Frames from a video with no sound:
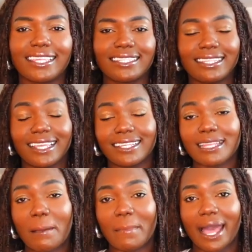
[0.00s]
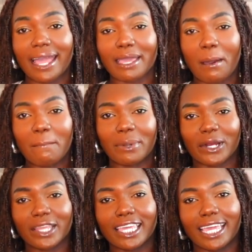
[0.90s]
this is my
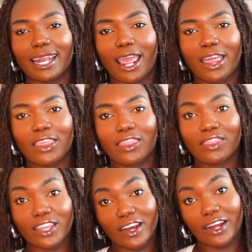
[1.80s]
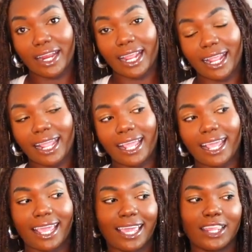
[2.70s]
Birkin
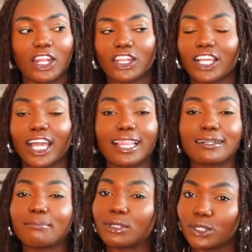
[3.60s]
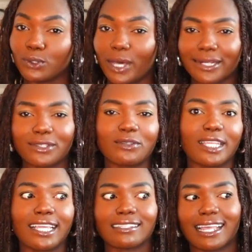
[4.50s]
30 in the color blue. I don't know
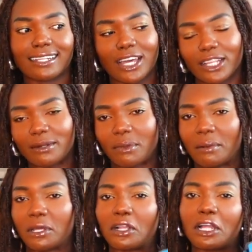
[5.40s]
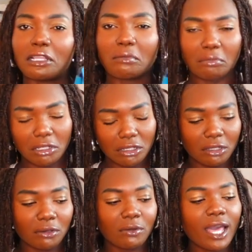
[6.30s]
the exact color, but I'm gonna call it
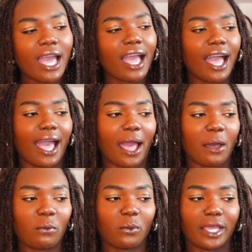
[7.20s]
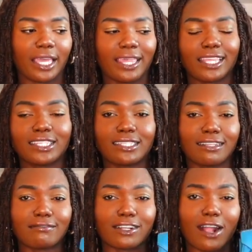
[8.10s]
blue, with
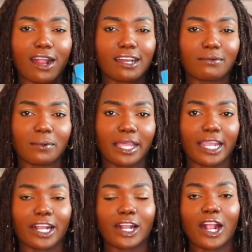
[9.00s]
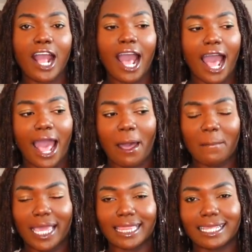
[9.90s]
silver hardware,
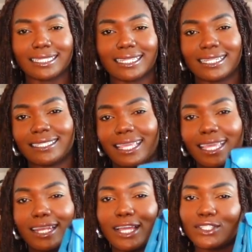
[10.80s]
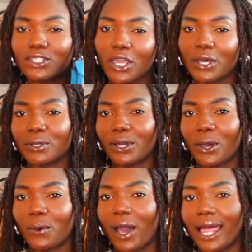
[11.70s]
and this is in
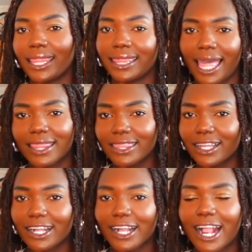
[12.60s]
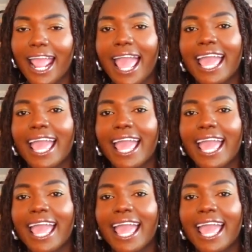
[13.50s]
Togo leather.